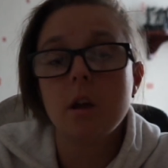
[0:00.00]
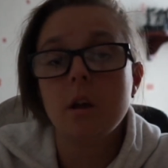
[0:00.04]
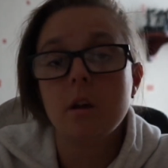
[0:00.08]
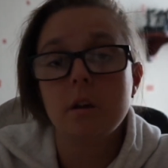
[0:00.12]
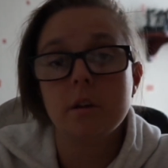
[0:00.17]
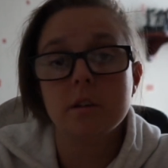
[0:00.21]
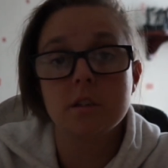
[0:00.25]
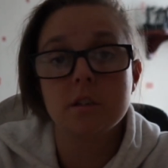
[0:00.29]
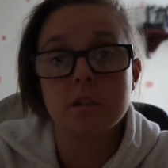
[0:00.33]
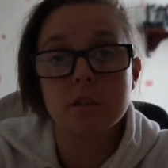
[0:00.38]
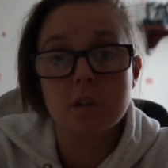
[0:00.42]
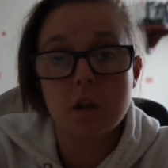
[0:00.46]

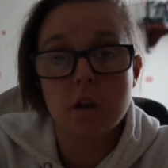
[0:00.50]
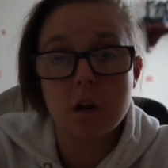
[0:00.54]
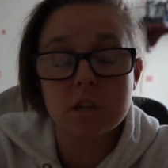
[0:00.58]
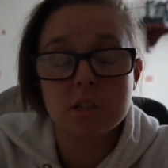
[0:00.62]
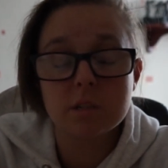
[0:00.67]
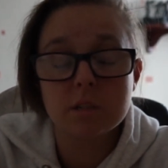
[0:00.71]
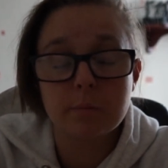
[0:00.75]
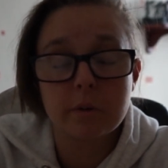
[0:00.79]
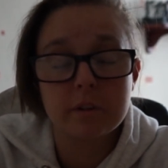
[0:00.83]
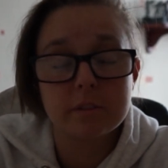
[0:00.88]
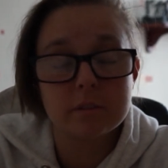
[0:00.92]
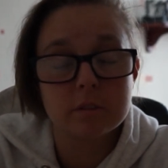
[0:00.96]
This is not a
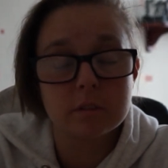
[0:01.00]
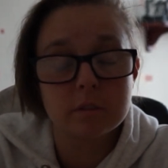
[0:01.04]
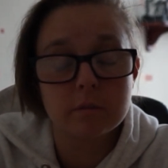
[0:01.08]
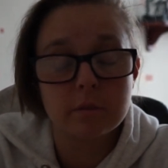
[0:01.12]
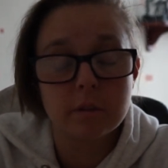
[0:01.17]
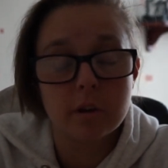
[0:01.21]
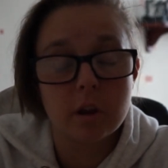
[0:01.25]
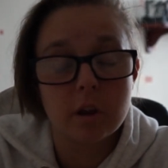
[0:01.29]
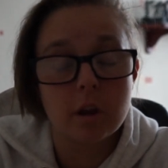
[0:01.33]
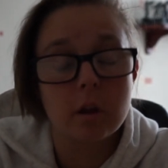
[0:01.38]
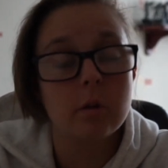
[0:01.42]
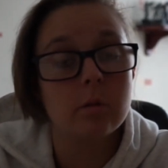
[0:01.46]
sponsored
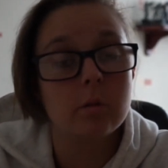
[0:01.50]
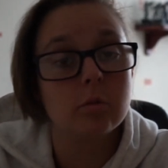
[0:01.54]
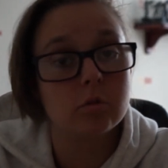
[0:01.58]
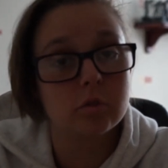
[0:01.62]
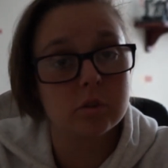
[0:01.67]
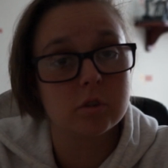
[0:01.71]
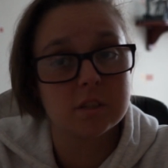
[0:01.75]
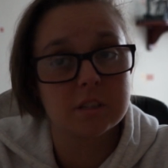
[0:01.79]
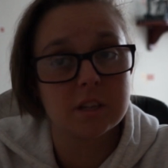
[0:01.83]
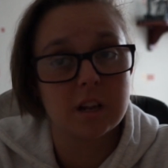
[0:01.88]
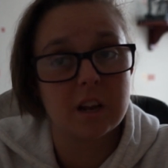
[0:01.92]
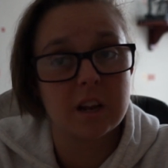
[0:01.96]
video,
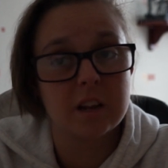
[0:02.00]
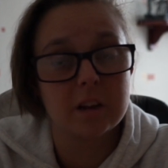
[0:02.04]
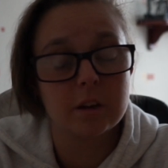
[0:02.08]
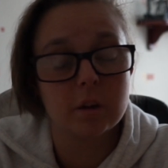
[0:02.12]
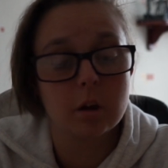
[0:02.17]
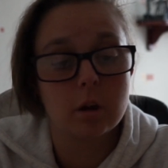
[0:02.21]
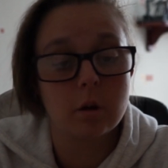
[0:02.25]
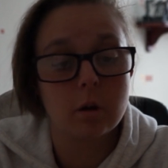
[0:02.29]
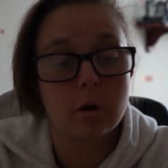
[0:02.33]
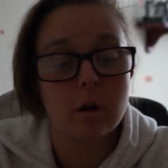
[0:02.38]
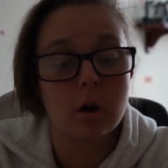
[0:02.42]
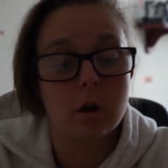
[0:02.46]
just to let you
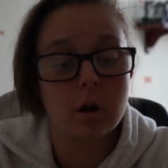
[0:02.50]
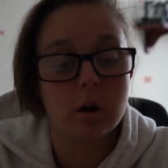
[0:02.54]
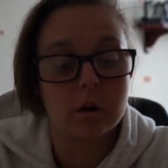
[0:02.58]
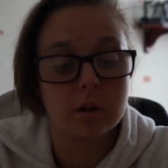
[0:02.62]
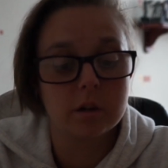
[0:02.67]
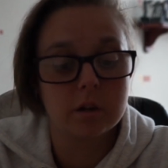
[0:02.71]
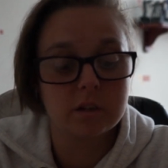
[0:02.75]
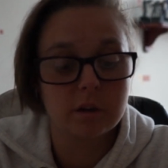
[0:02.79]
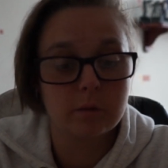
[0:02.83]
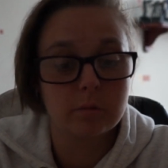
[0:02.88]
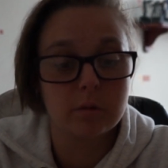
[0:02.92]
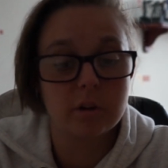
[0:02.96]
know. I
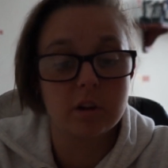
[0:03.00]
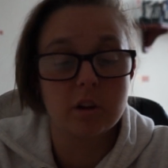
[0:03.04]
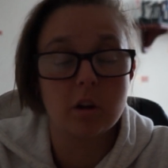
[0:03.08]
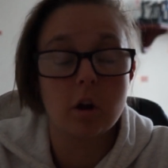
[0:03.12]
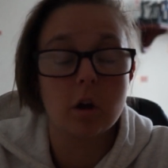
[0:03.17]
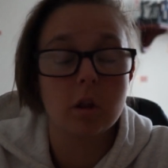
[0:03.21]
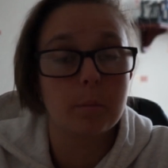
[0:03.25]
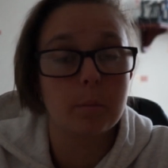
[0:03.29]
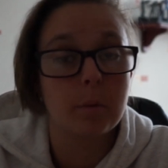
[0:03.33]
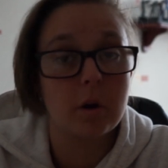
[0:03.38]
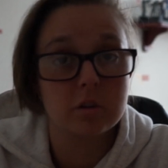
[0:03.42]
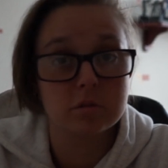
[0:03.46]
generally
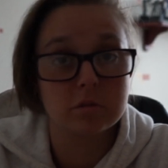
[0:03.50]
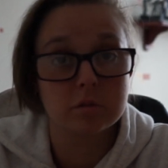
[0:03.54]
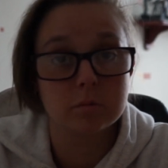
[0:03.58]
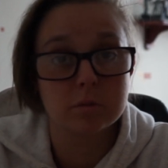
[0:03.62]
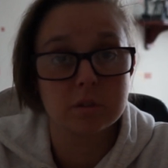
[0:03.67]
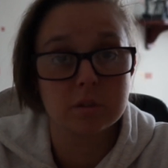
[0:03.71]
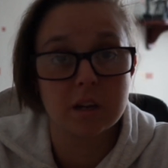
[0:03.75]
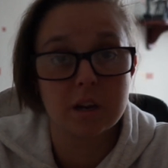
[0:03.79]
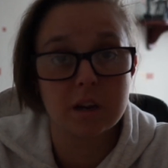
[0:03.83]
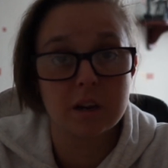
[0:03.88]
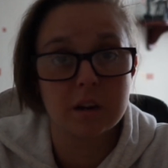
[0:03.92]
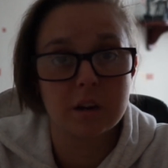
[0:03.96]
got the parcel
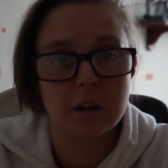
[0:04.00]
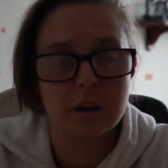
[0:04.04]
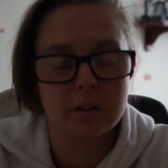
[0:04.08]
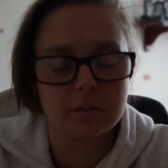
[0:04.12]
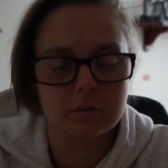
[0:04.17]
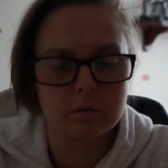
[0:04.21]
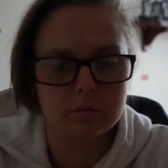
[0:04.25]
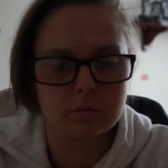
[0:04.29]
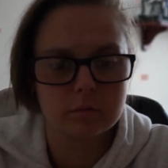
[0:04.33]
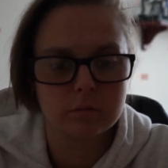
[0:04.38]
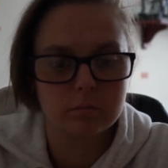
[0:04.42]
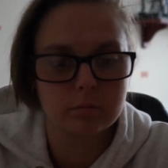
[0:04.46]
today
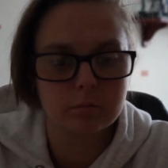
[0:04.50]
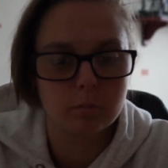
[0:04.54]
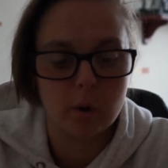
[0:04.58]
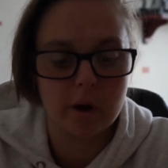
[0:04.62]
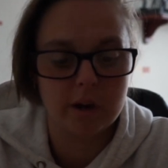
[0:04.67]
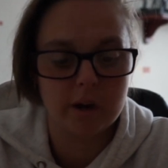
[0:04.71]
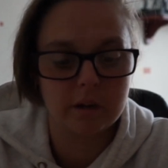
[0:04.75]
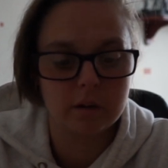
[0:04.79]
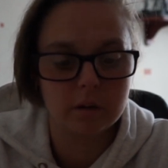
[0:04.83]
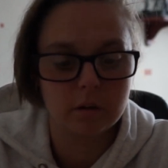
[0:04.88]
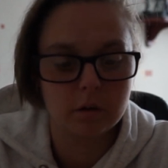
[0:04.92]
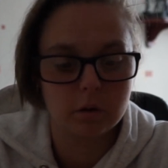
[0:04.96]
after
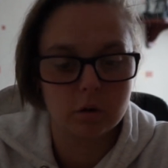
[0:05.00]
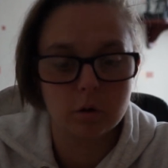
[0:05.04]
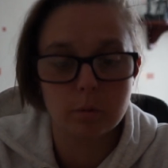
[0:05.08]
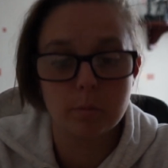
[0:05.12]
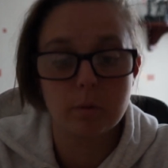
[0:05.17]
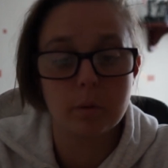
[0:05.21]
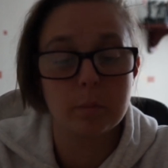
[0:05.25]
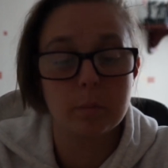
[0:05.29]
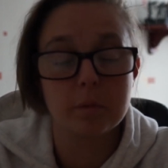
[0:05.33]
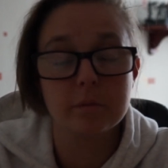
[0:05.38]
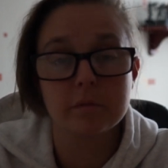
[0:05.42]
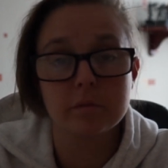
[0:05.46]
waiting a
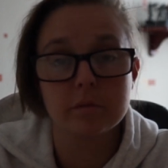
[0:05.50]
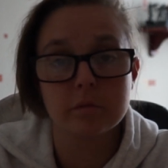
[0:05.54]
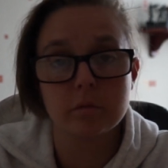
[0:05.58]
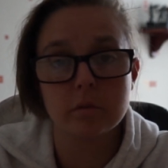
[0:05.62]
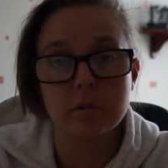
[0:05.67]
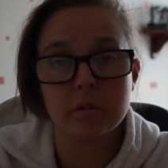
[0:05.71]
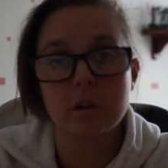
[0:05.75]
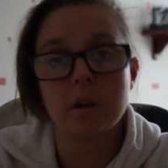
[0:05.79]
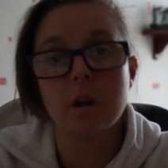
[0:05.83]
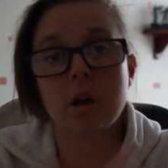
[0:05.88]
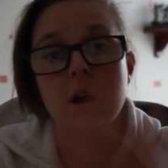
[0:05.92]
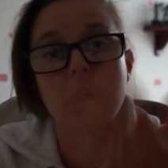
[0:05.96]
couple of months
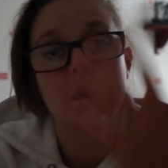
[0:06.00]
for it,